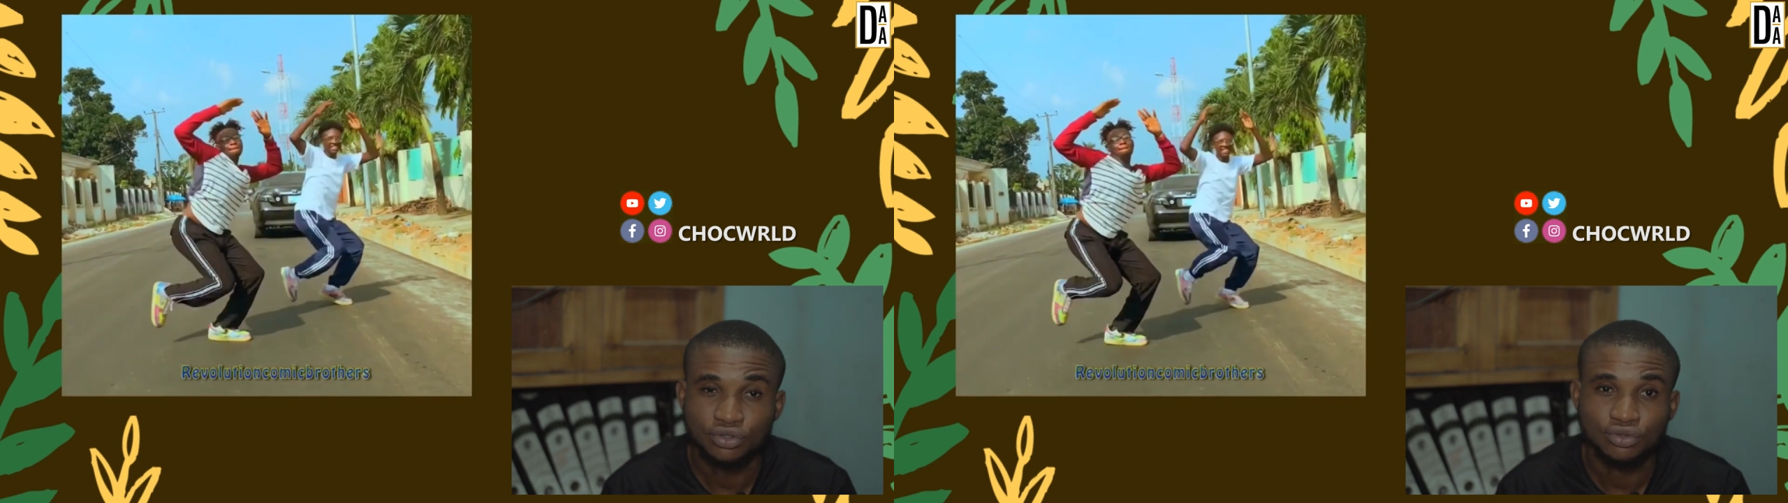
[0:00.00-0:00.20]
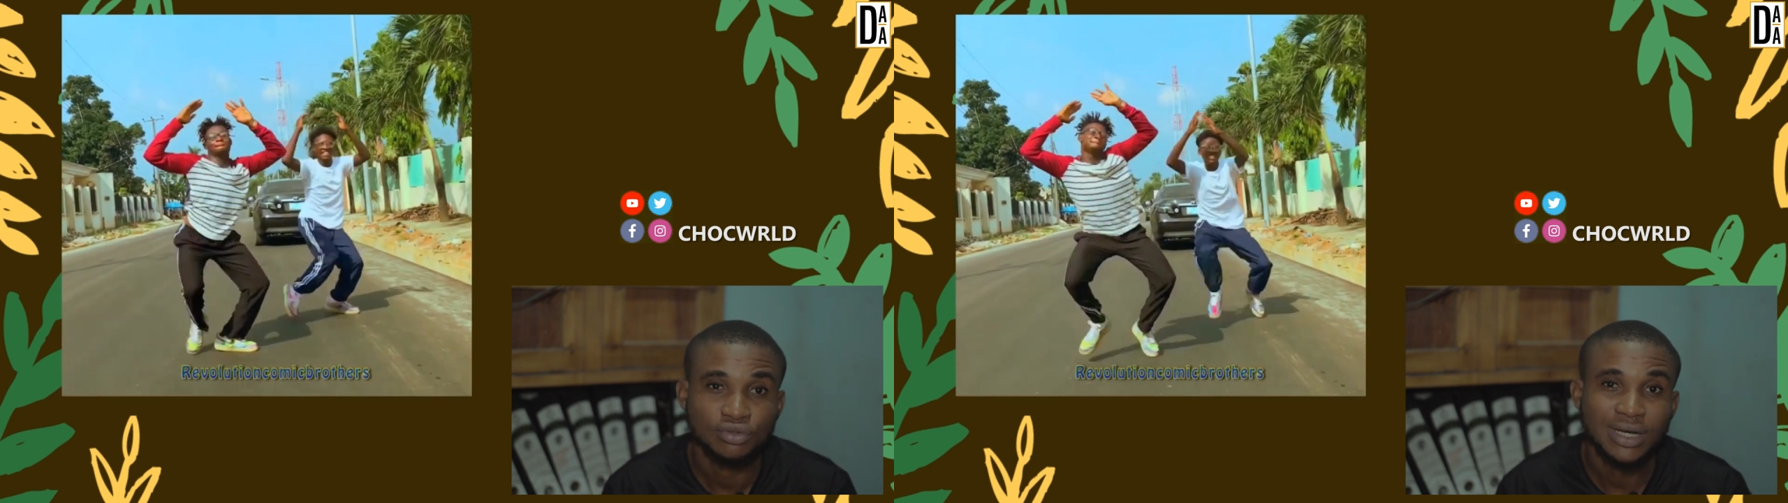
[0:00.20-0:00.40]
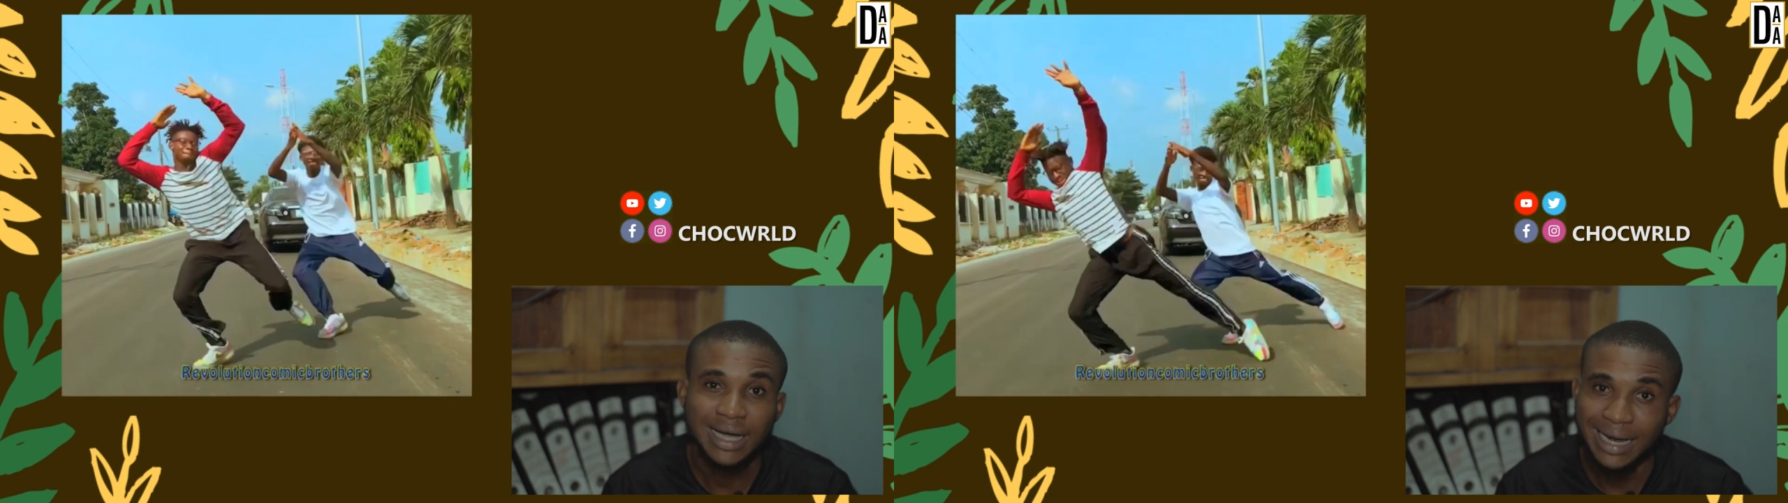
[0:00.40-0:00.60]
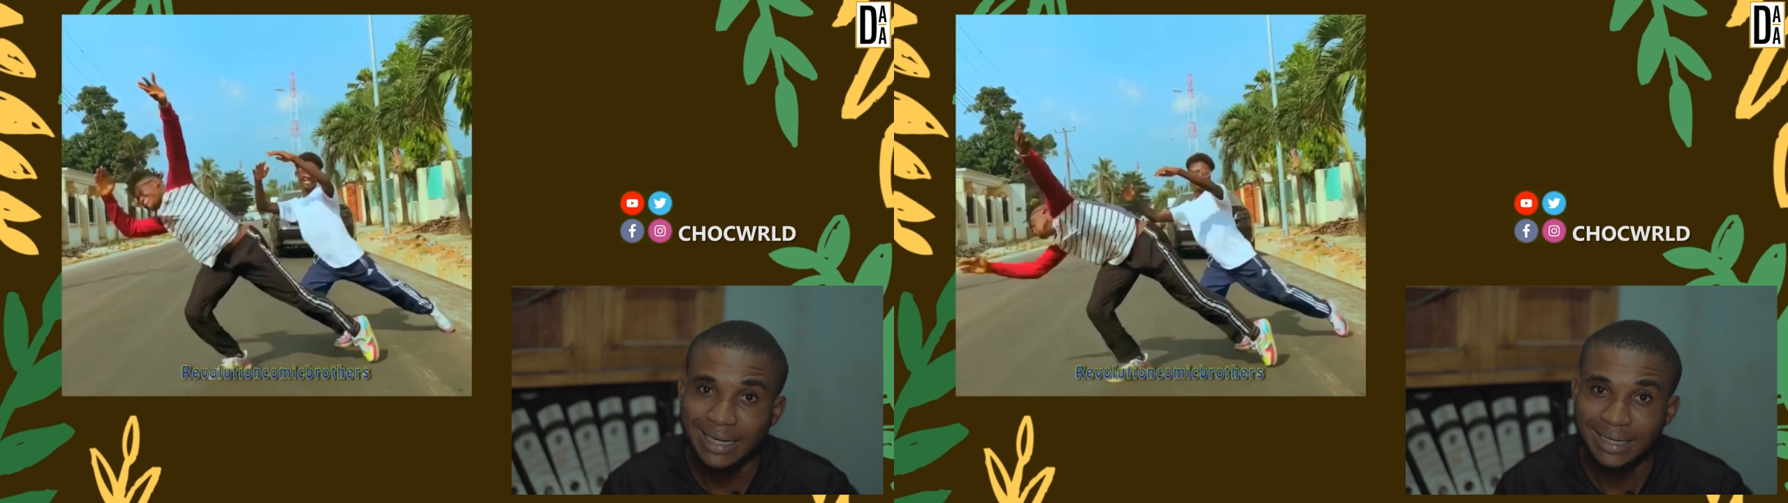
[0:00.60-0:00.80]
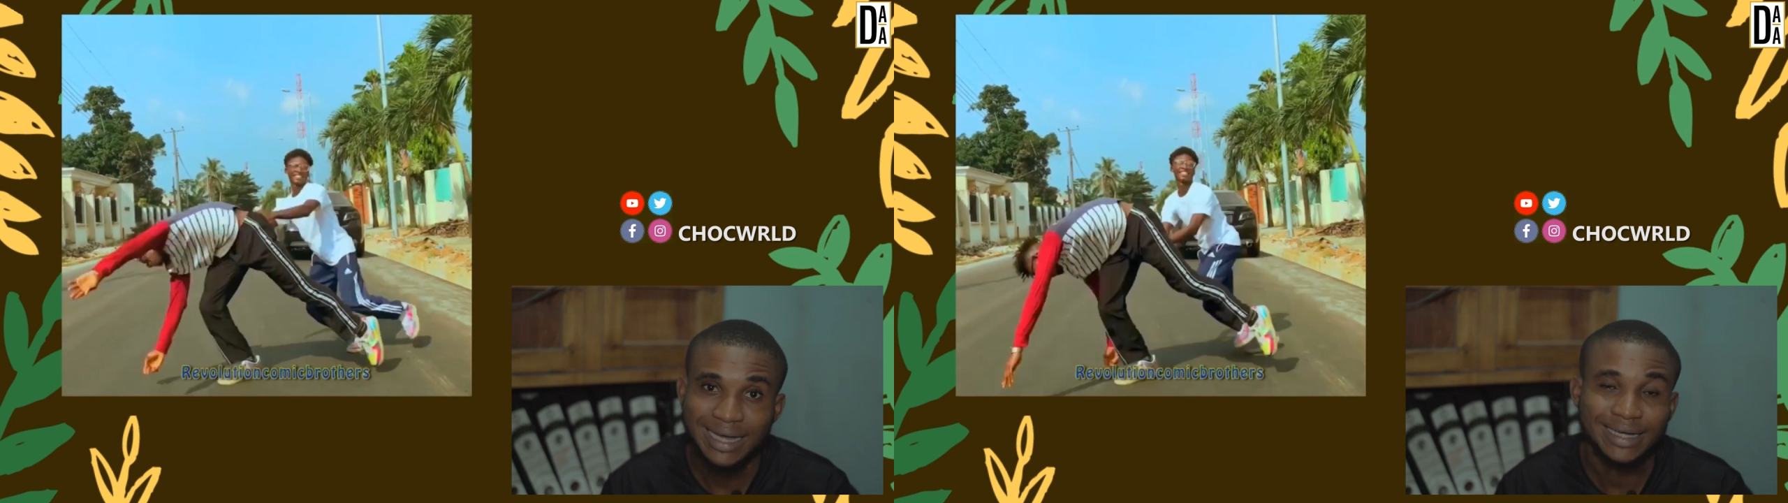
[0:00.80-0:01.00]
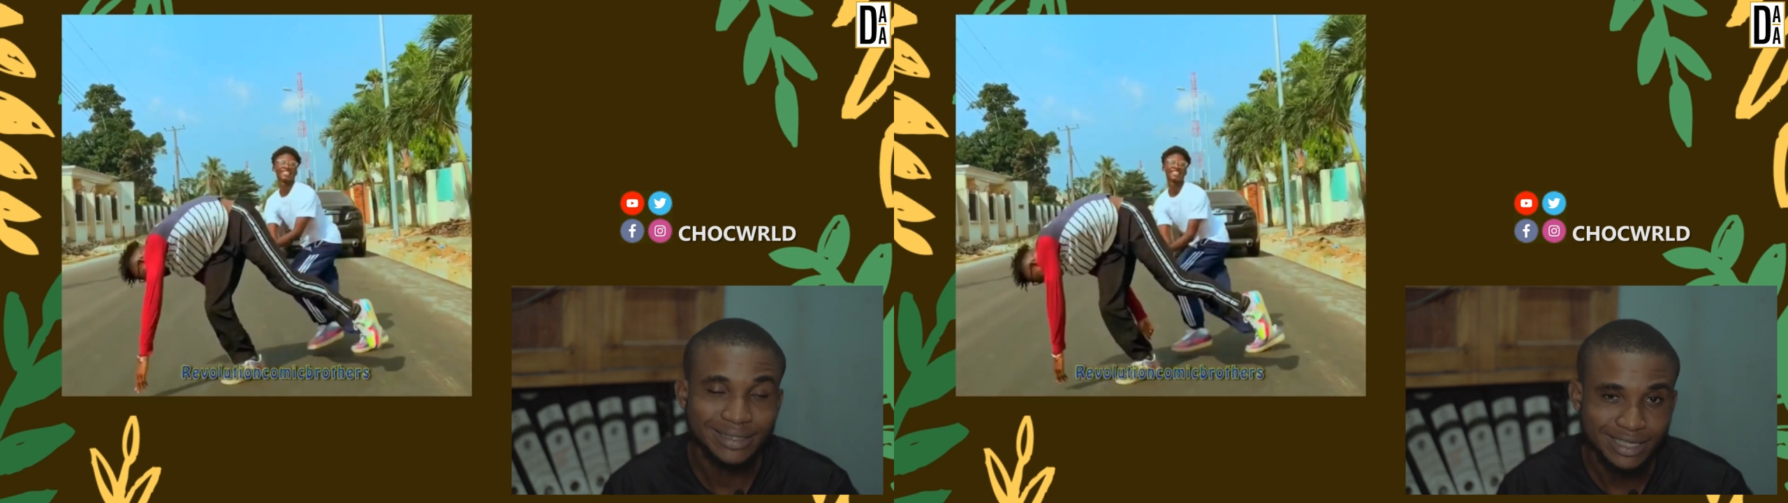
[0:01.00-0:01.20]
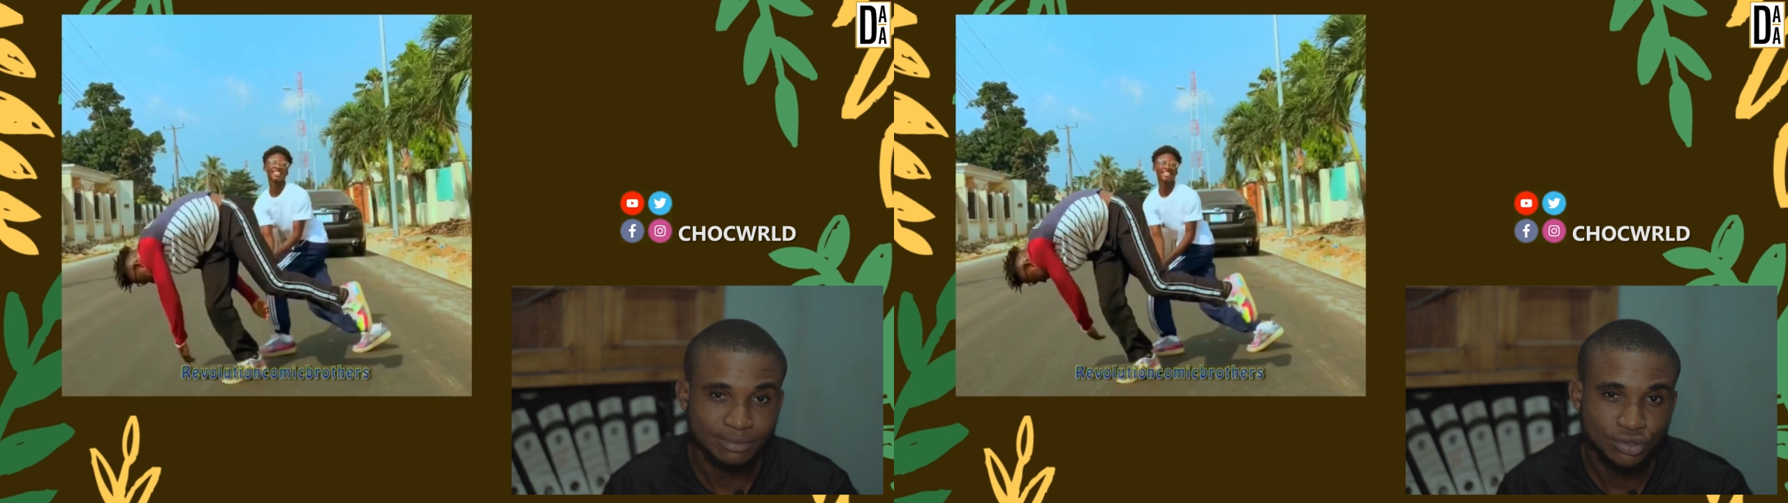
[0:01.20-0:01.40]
you I like them